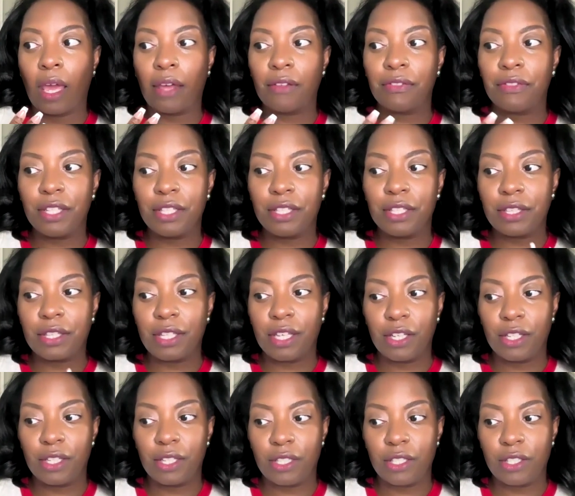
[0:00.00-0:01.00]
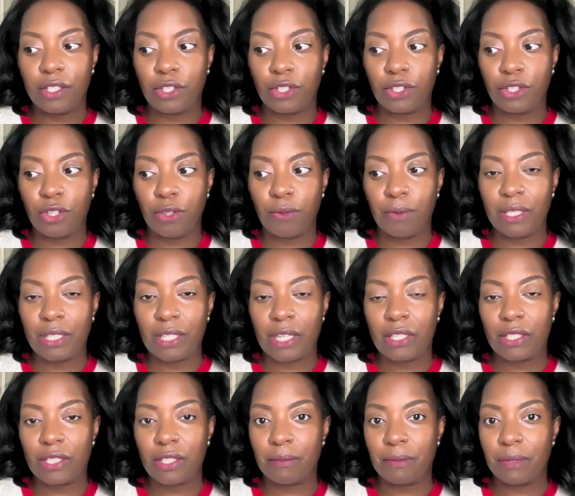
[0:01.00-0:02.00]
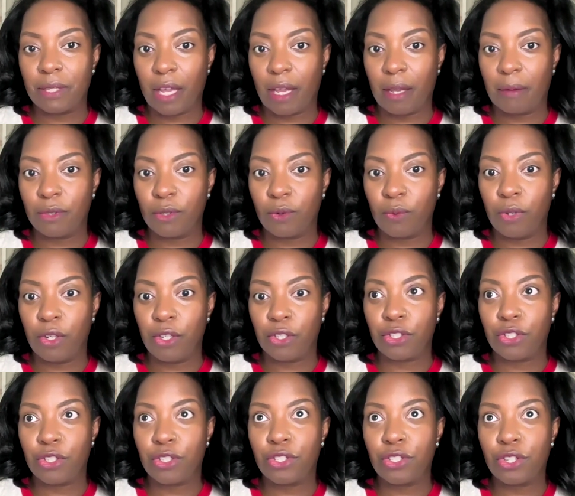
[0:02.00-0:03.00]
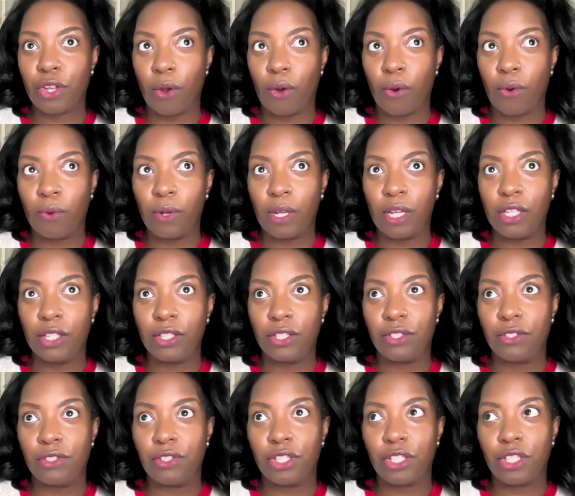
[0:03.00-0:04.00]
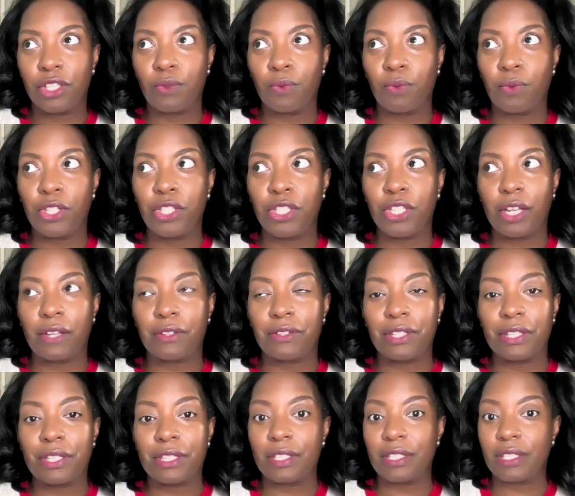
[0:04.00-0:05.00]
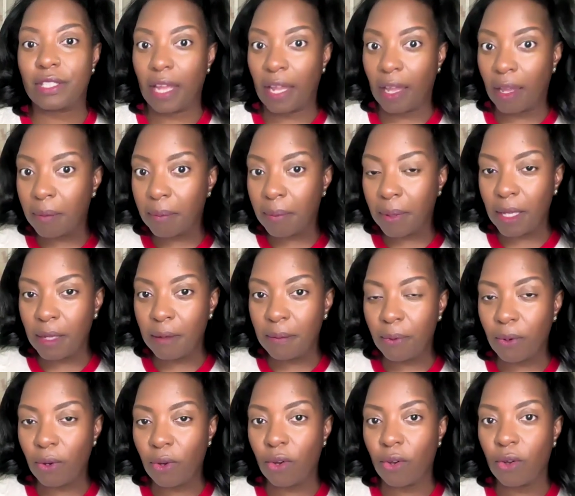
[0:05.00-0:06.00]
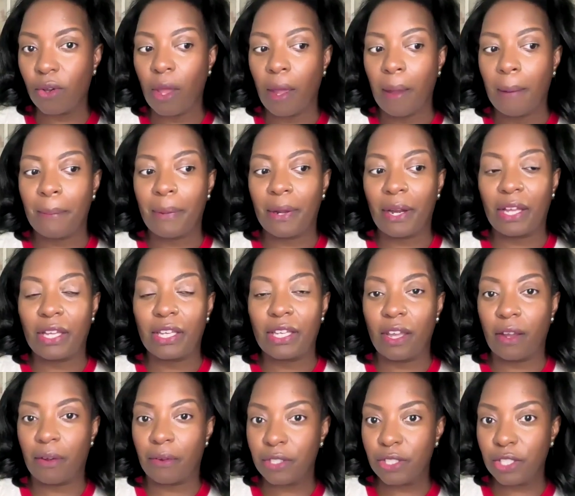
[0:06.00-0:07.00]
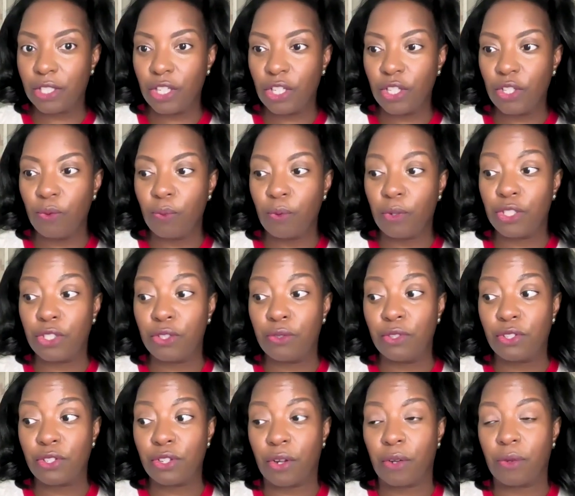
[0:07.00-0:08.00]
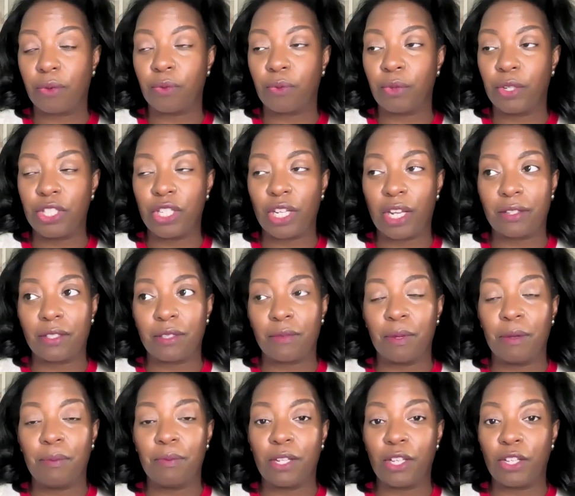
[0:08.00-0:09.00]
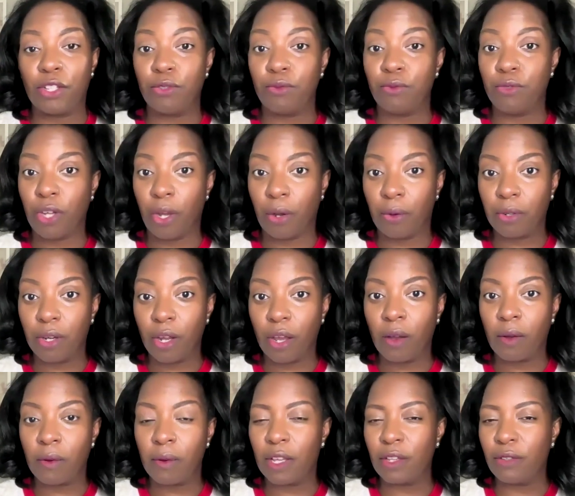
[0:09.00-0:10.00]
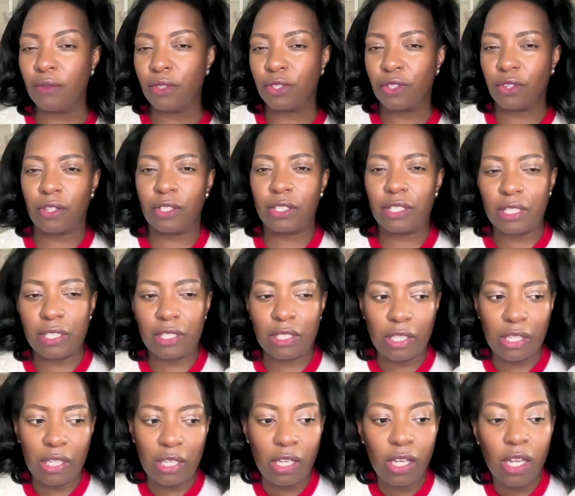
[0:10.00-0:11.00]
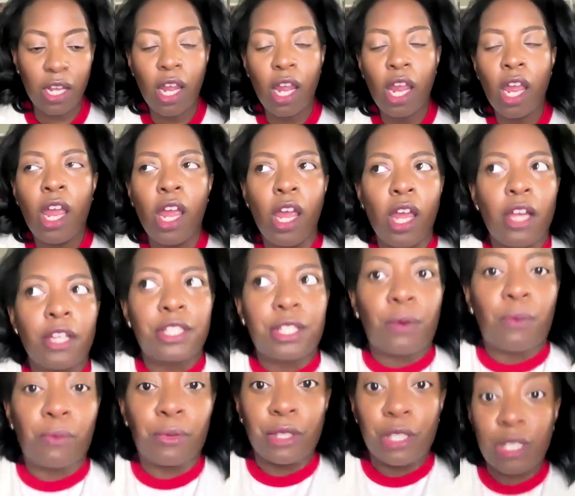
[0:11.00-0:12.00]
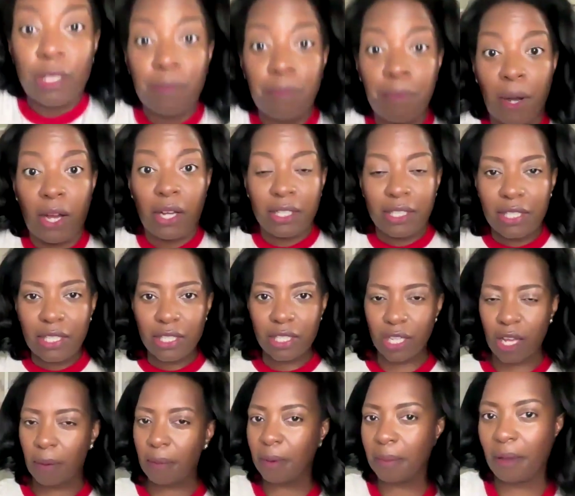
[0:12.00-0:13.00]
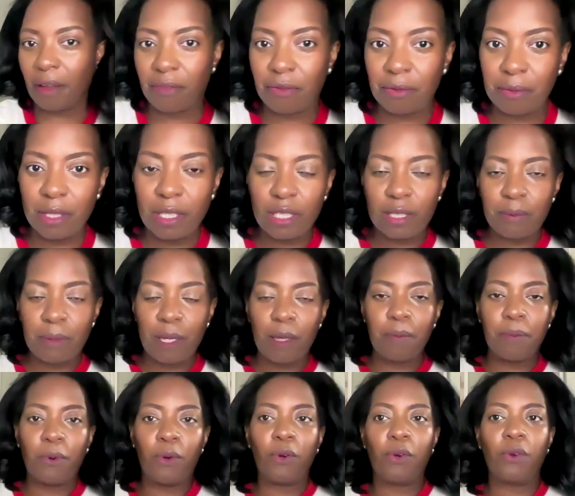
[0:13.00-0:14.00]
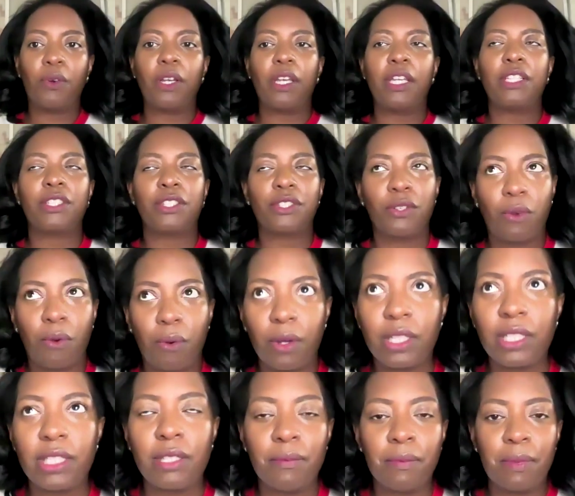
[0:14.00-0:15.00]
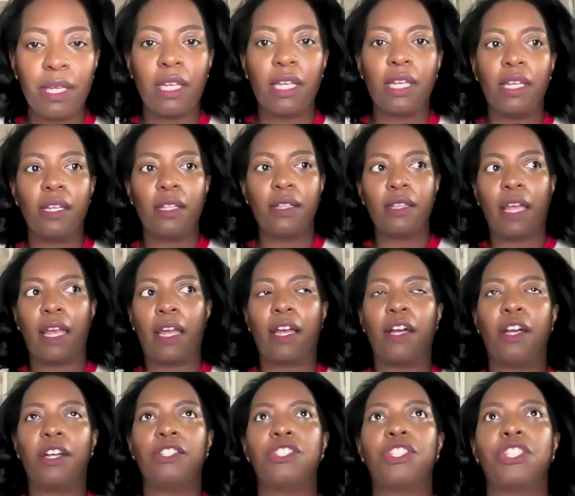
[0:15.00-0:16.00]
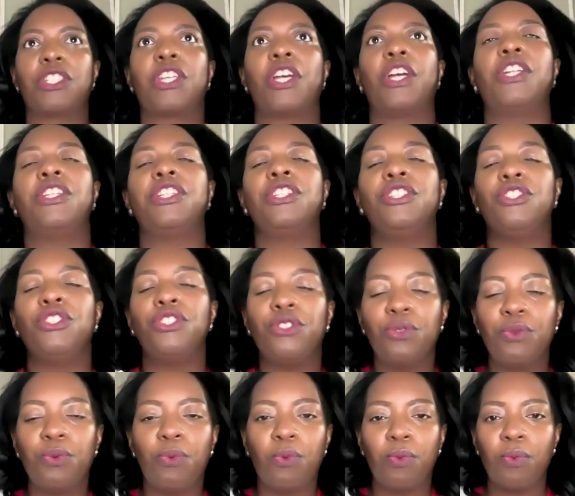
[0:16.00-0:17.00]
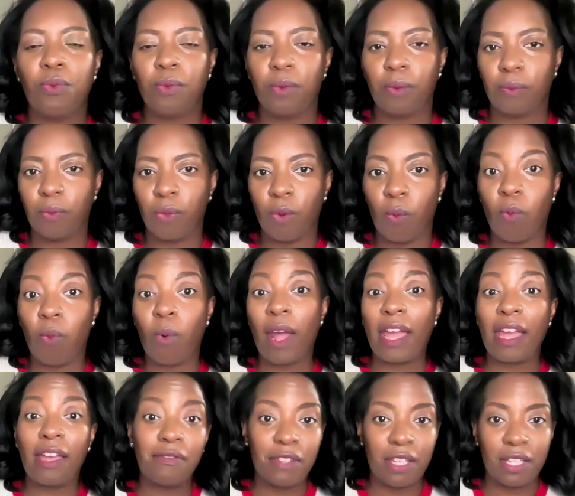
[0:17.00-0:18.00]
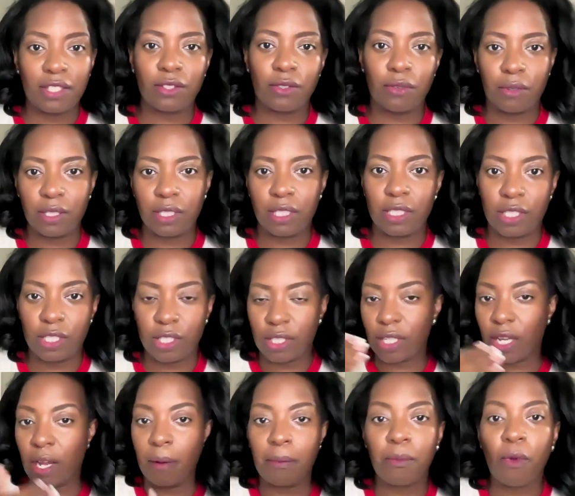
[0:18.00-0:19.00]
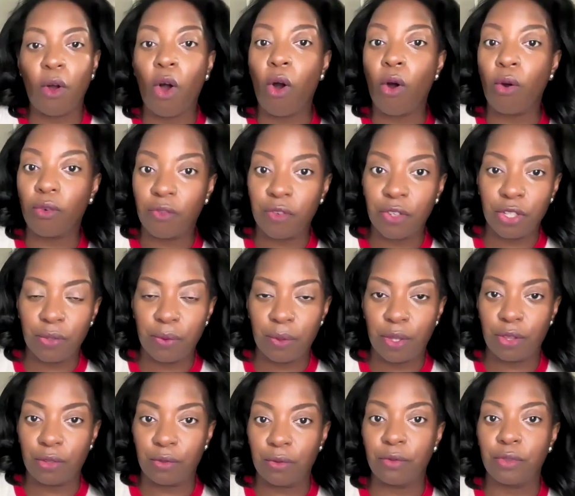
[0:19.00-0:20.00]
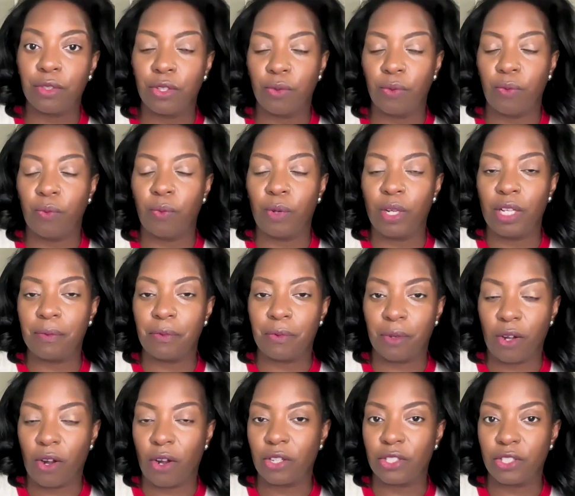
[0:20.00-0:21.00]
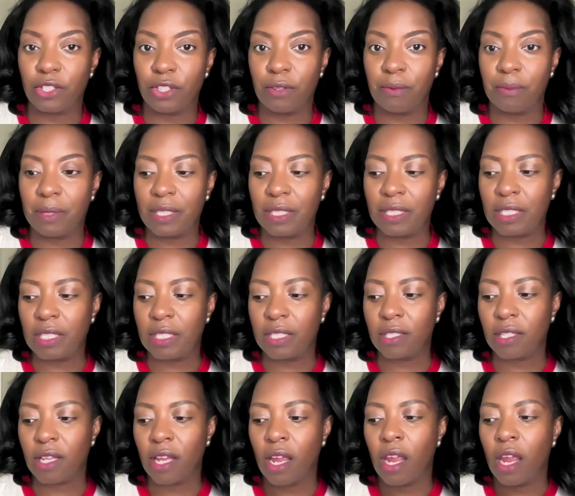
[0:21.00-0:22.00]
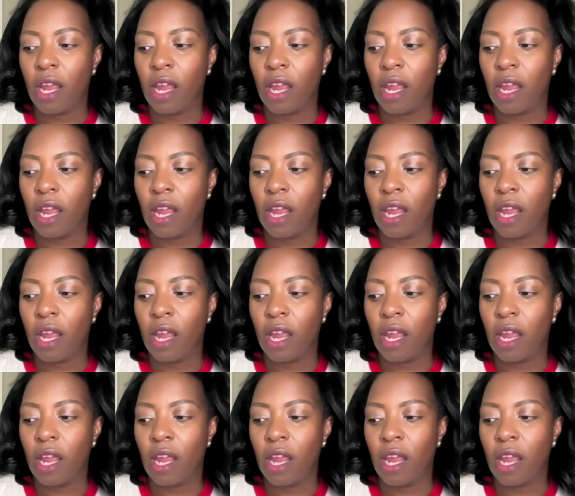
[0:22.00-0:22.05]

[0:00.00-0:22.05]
I think the thing is too, is that sometimes we are so into just reaching out to the same people, but I guarantee you, once you start reaching out to people that you don't know, and you start to see some responses coming back from these people, it's going to be like just a new wave that's going to just come over you and through you when it regards to your business.